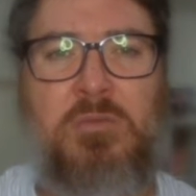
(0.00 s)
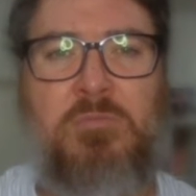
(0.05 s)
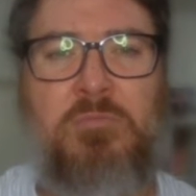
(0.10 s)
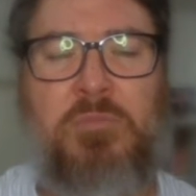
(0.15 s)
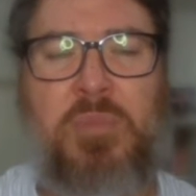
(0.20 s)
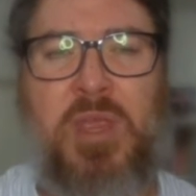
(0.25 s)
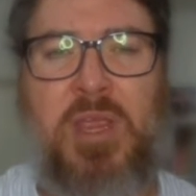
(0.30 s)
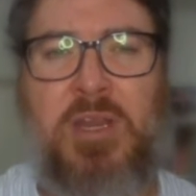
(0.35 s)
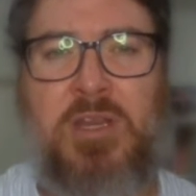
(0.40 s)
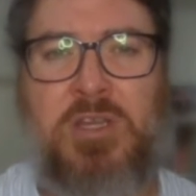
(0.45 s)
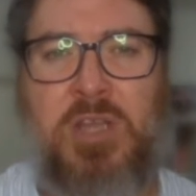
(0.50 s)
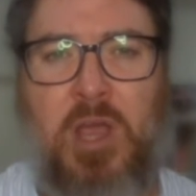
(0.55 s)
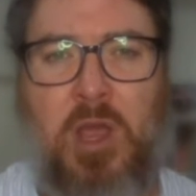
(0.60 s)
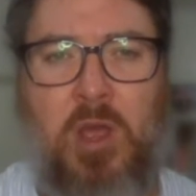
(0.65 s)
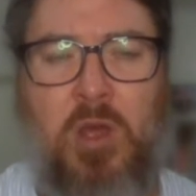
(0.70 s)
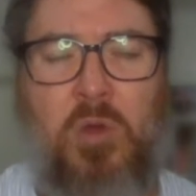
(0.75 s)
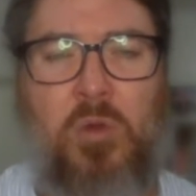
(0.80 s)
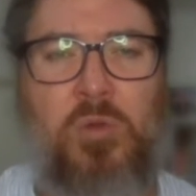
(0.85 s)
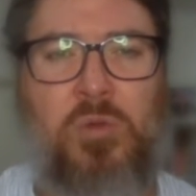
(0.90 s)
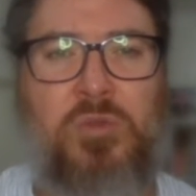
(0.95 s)
being
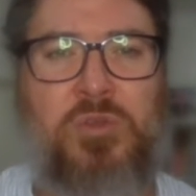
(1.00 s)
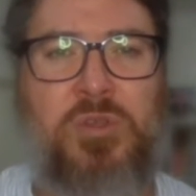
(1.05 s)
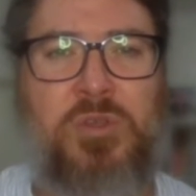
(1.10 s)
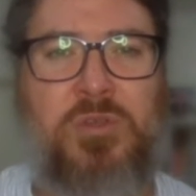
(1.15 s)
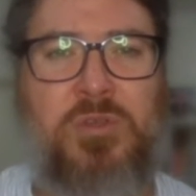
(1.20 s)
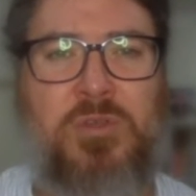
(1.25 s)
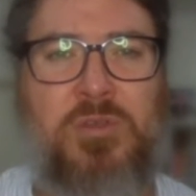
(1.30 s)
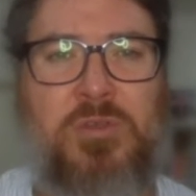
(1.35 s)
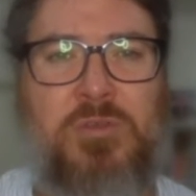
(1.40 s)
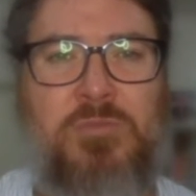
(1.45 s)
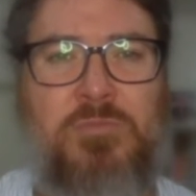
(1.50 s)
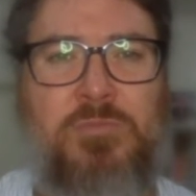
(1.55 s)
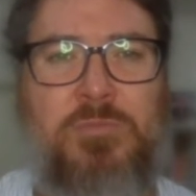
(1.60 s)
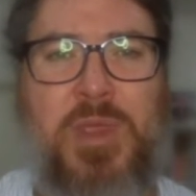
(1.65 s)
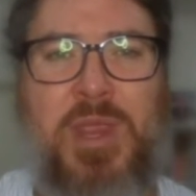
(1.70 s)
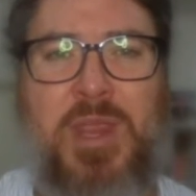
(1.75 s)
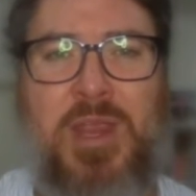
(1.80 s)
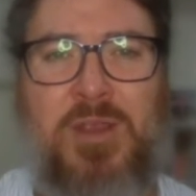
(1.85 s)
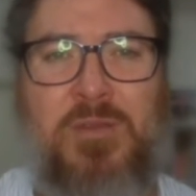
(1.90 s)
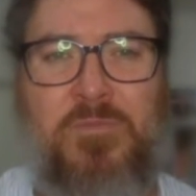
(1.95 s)
told,
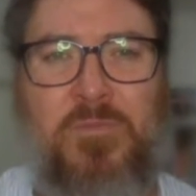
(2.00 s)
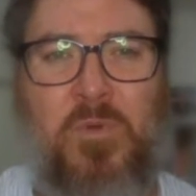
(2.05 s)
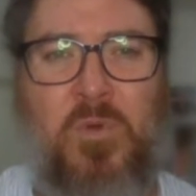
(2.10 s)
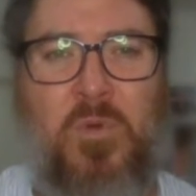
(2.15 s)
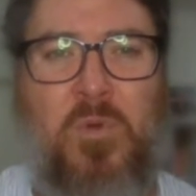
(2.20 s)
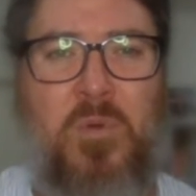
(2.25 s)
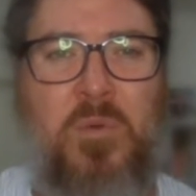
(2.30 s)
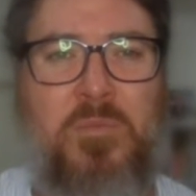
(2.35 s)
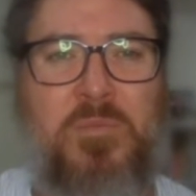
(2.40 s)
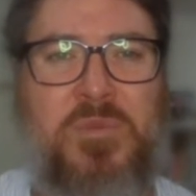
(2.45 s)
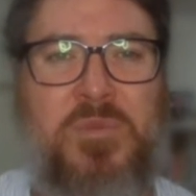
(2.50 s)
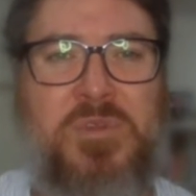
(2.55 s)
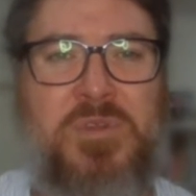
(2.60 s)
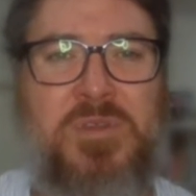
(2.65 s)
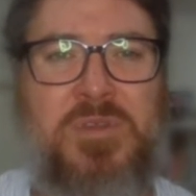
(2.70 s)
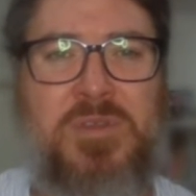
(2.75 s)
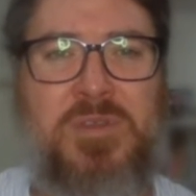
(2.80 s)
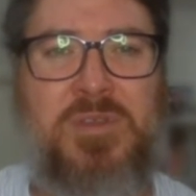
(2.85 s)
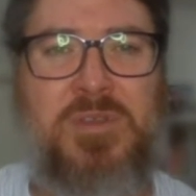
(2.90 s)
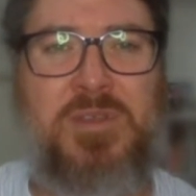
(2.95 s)
being informed
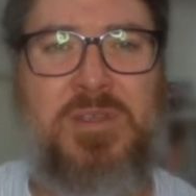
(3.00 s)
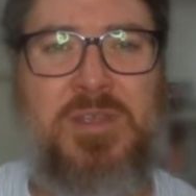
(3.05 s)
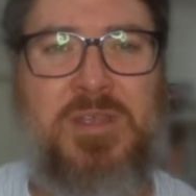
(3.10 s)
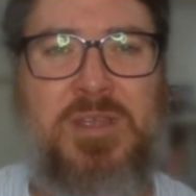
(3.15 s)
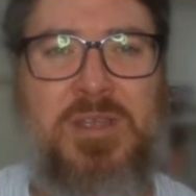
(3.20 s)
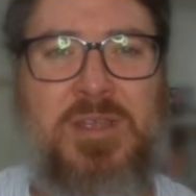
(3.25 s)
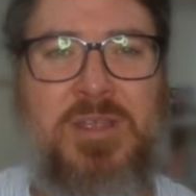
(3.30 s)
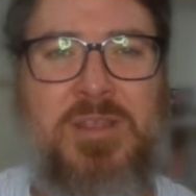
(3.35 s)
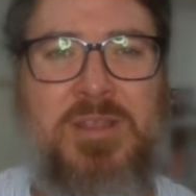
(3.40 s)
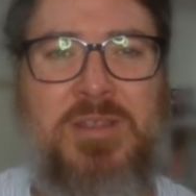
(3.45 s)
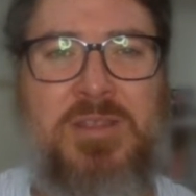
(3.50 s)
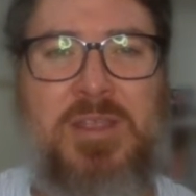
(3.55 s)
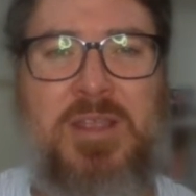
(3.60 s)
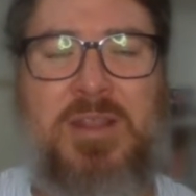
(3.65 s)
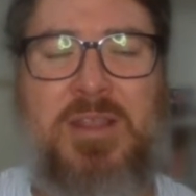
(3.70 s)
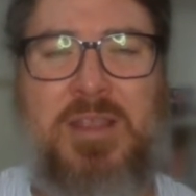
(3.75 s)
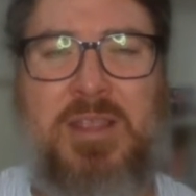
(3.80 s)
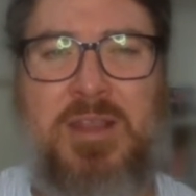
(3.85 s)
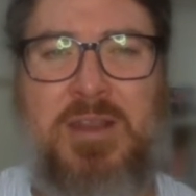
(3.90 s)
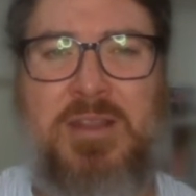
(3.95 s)

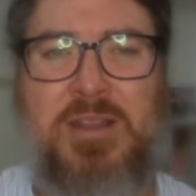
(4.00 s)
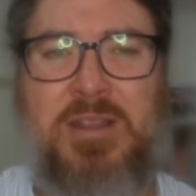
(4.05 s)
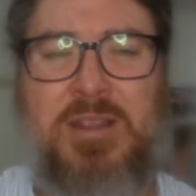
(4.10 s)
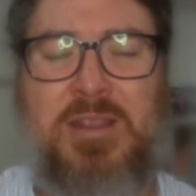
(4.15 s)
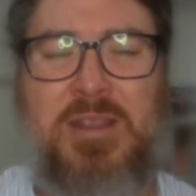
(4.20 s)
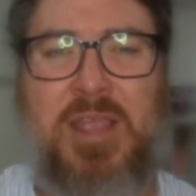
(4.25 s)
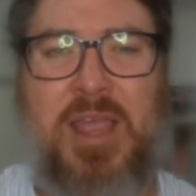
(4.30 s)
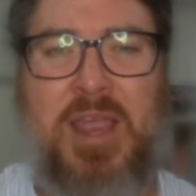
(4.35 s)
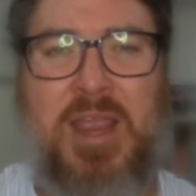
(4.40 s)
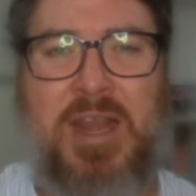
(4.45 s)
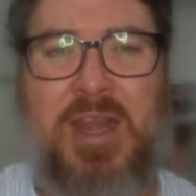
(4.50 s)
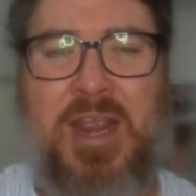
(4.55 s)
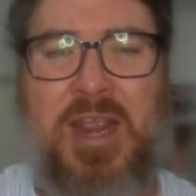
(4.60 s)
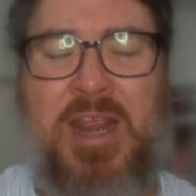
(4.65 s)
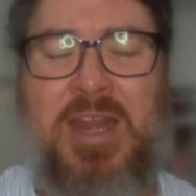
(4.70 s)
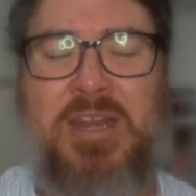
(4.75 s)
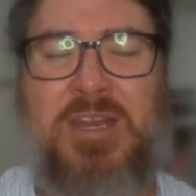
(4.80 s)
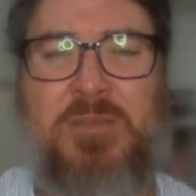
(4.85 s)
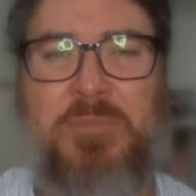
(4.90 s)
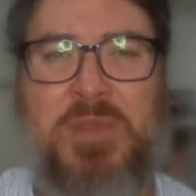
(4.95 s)
that they had
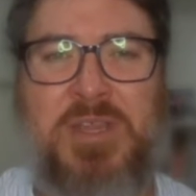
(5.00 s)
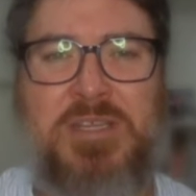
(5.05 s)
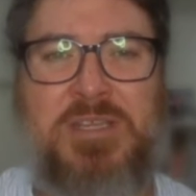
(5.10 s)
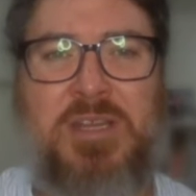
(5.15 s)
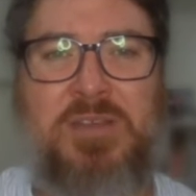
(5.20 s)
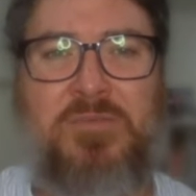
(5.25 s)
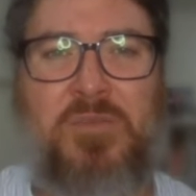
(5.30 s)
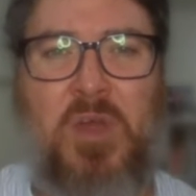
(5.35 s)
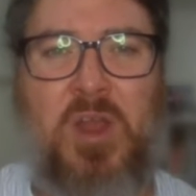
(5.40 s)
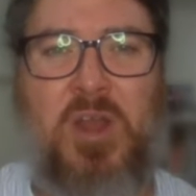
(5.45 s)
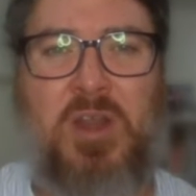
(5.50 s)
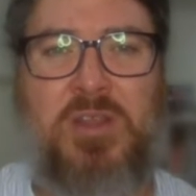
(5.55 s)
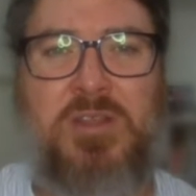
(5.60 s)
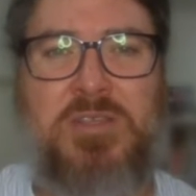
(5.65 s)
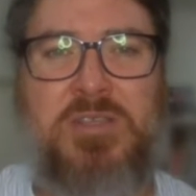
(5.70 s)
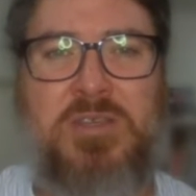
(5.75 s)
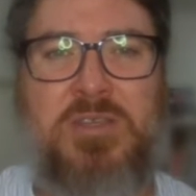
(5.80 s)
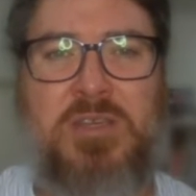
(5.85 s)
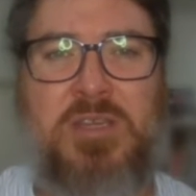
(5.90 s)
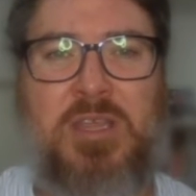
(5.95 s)
had domestic
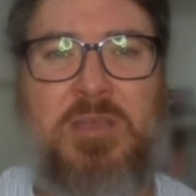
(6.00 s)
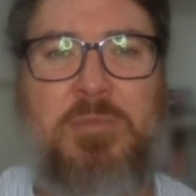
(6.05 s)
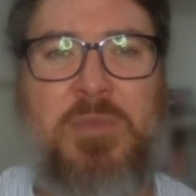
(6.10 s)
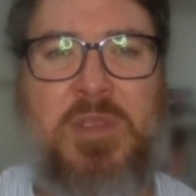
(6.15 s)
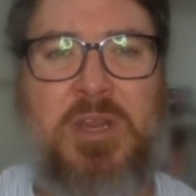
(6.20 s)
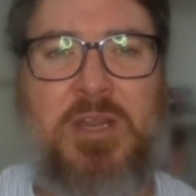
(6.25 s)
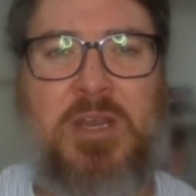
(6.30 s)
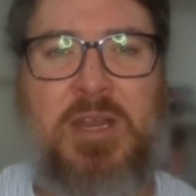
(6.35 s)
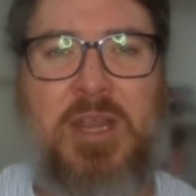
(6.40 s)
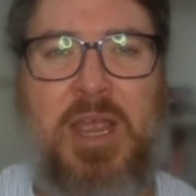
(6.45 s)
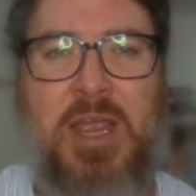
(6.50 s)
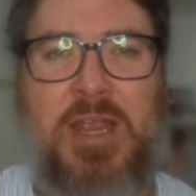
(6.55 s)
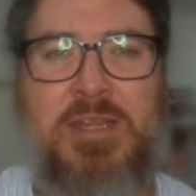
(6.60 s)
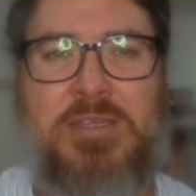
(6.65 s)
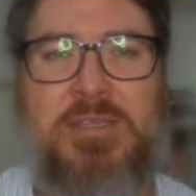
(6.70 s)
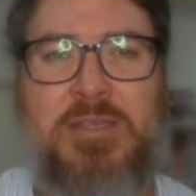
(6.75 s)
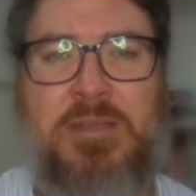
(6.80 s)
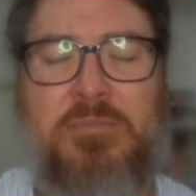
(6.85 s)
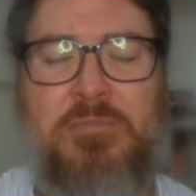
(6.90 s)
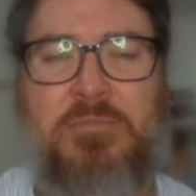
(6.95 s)
violence committed
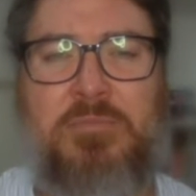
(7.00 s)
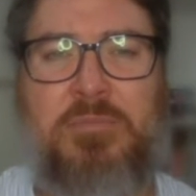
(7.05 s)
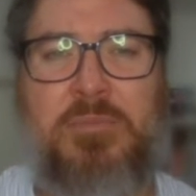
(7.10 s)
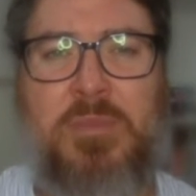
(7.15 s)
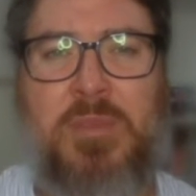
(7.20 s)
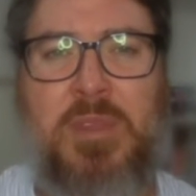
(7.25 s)
against them.